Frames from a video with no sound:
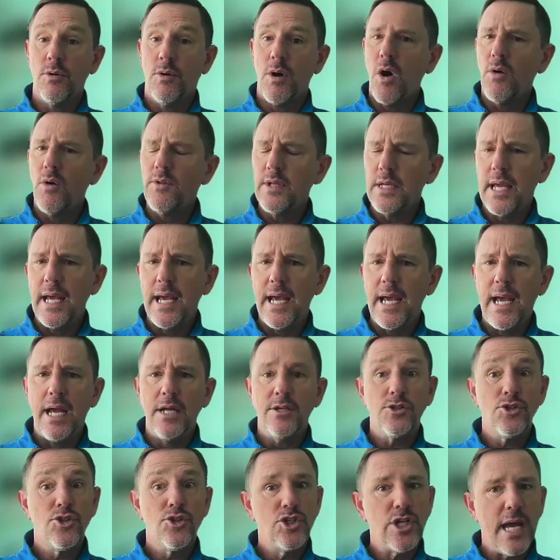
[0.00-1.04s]
on the
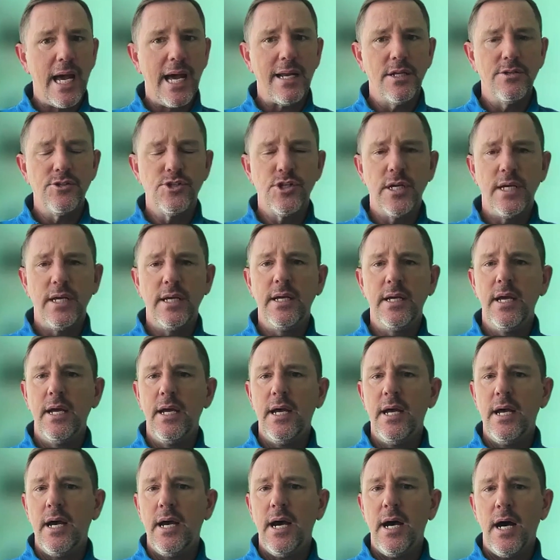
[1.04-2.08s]
edge, challenging,
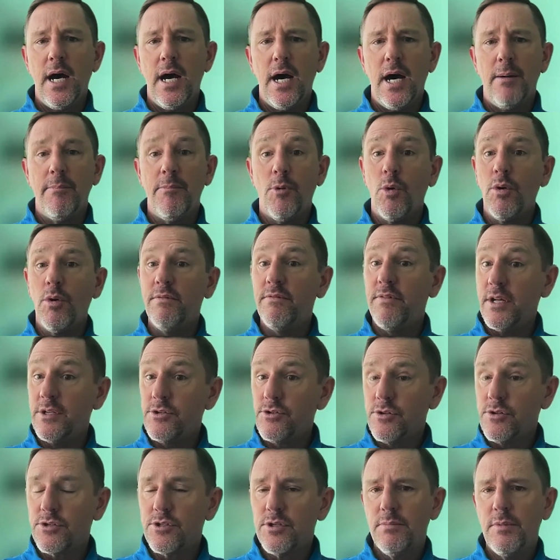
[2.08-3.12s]
more
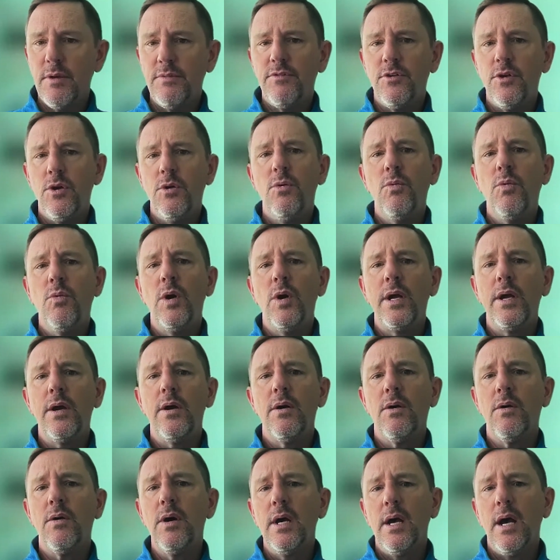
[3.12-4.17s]
adventuresome, if you
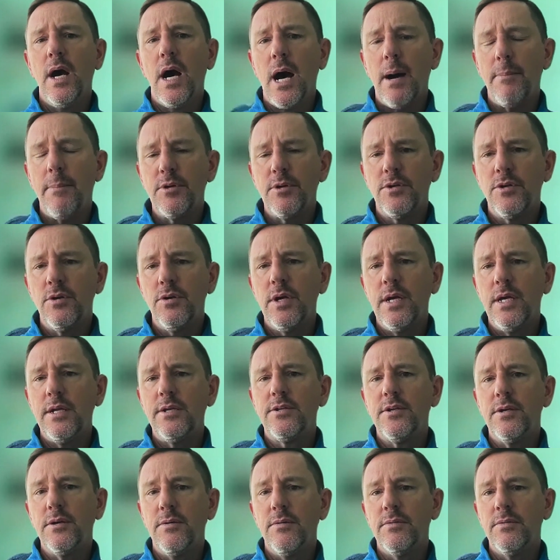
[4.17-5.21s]
will, opportunity
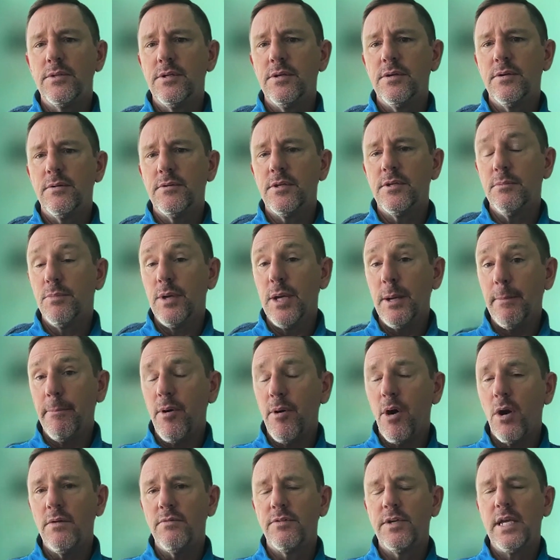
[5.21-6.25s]
to be a
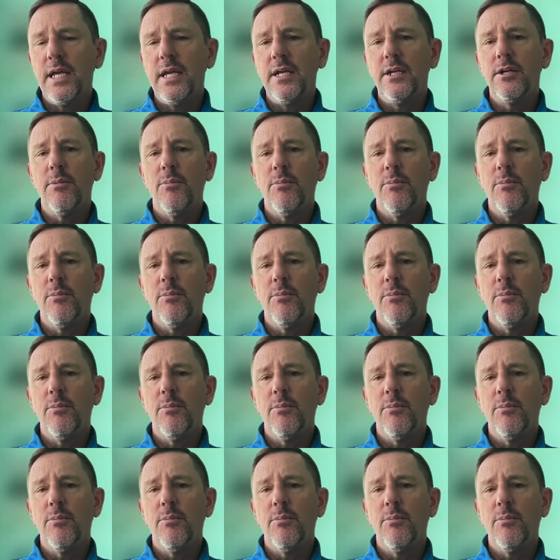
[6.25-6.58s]
part of kingdom